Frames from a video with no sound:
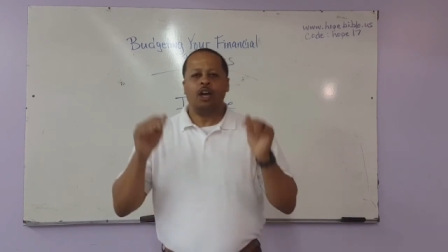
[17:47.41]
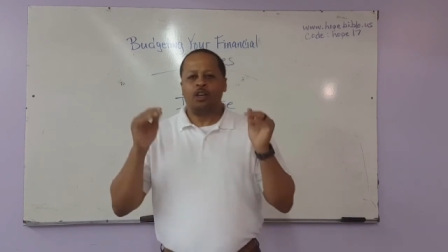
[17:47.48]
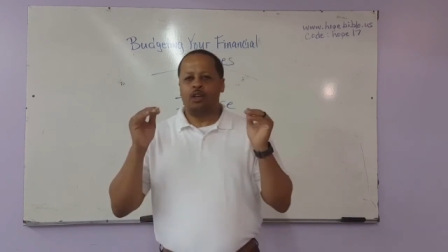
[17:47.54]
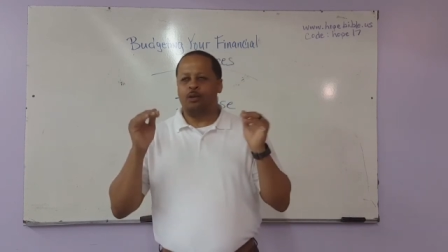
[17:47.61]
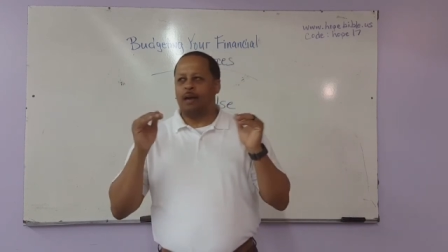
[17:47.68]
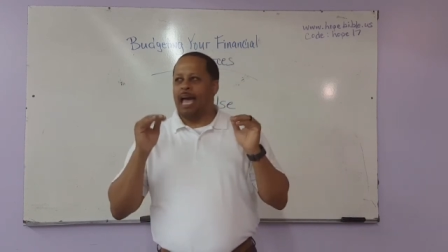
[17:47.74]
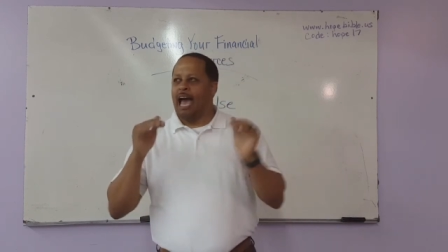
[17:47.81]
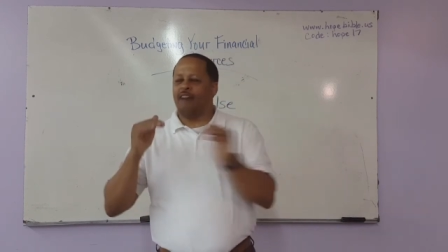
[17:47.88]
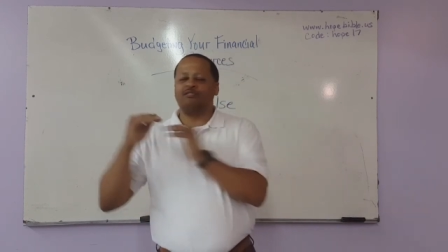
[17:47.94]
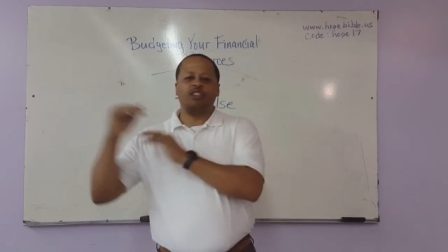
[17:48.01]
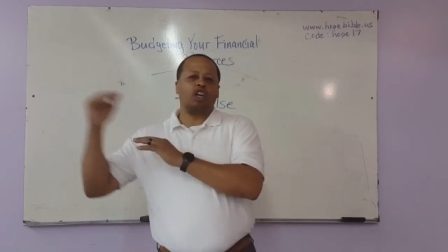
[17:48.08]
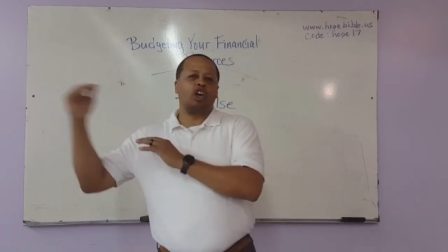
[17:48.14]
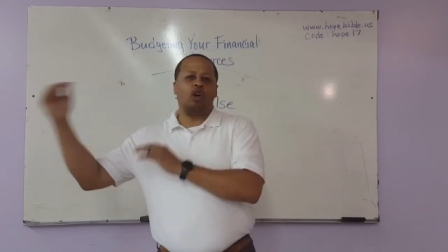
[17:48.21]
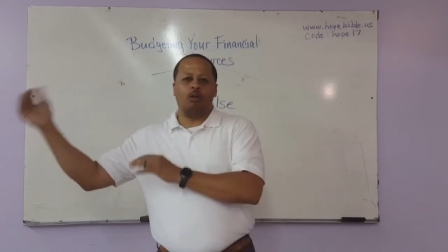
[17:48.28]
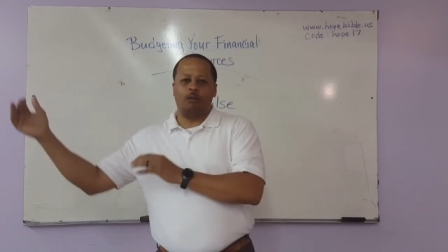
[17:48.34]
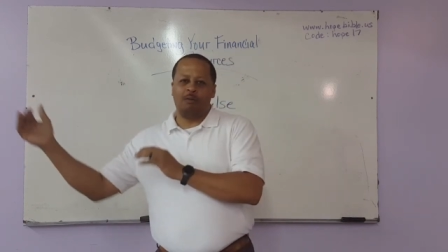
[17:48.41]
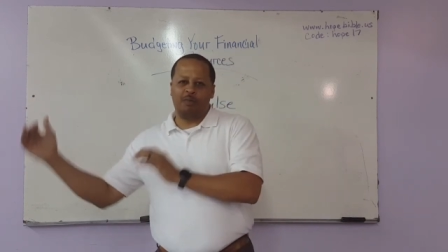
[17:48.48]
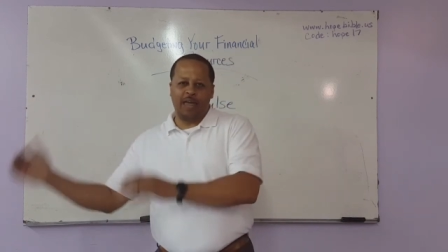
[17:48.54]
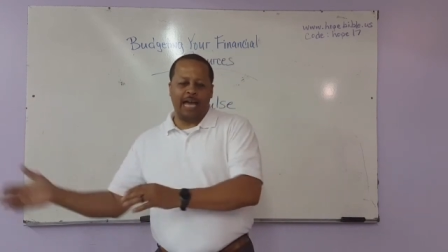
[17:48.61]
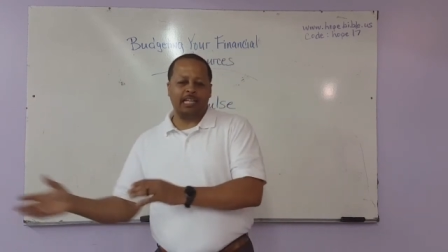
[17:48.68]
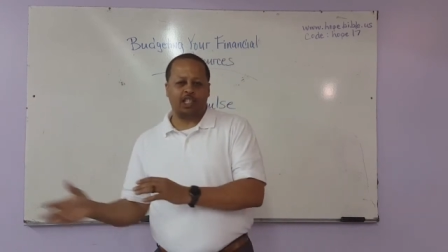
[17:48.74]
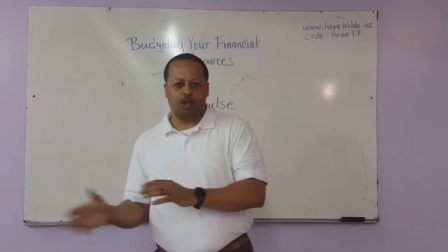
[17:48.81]
you have to go on
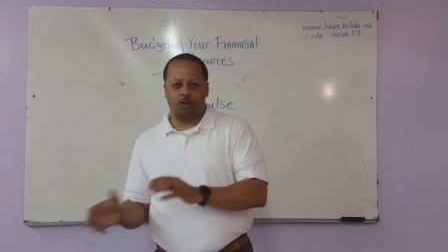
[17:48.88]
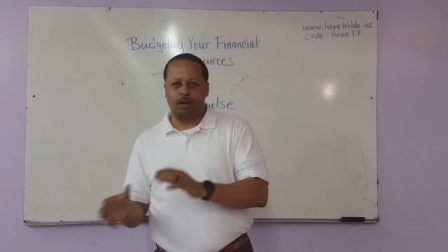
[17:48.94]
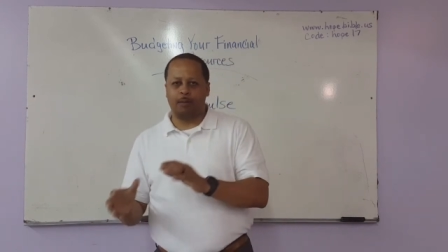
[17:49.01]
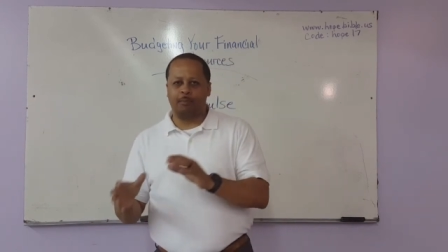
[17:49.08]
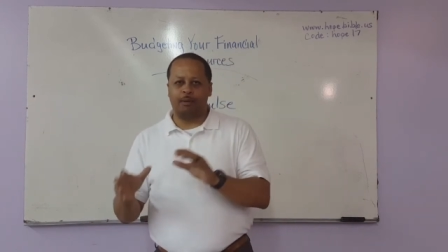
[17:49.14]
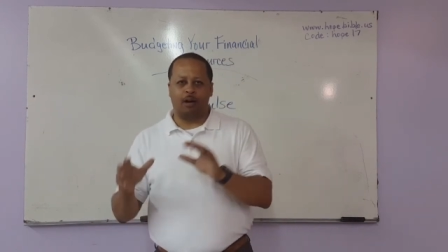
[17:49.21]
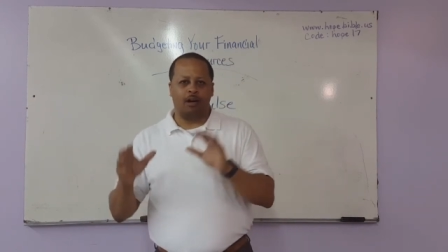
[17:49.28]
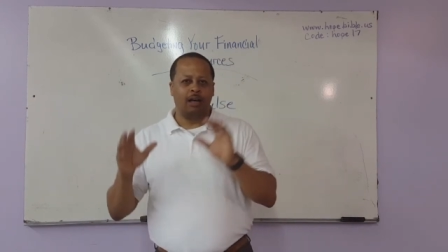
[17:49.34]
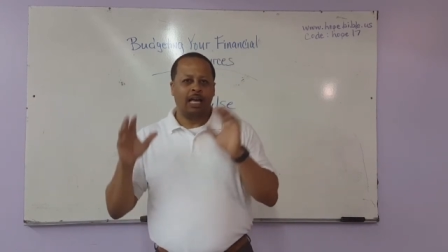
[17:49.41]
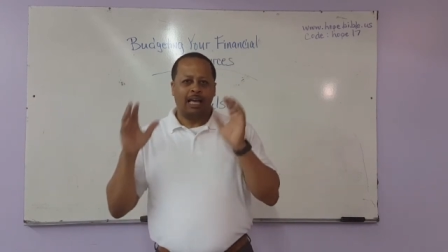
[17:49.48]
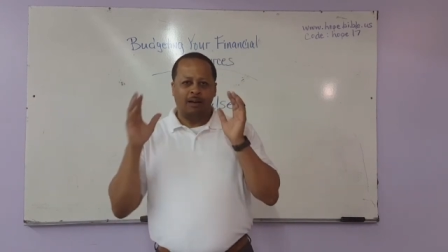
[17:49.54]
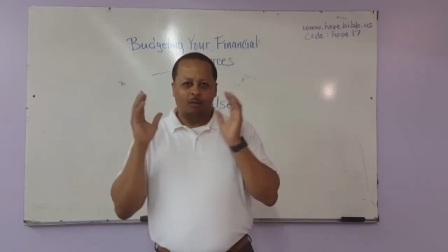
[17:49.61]
that trip or